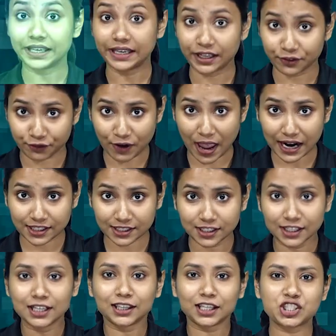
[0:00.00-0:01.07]
In fact,
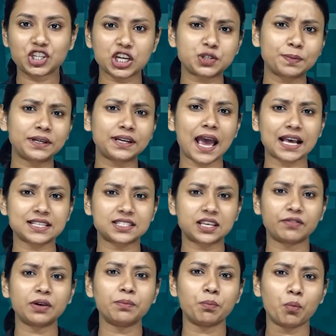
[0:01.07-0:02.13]
the judgment has
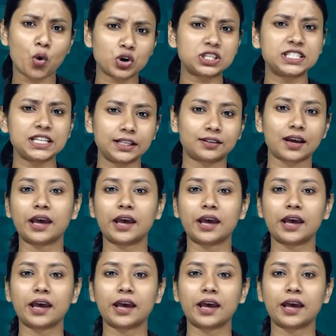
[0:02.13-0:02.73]
given more teeth